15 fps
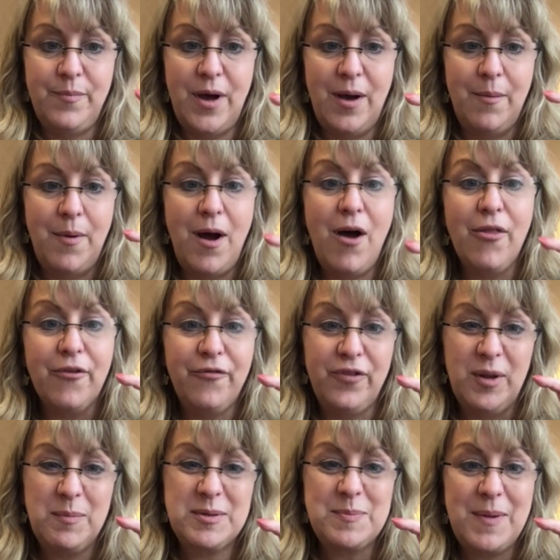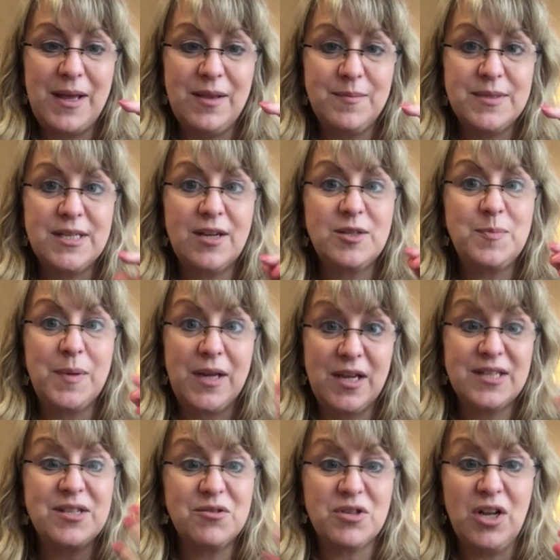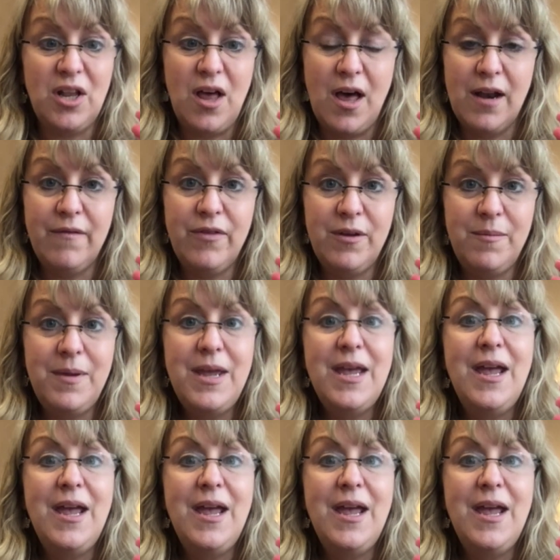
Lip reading: all the flips by themselves, because there's a lot of them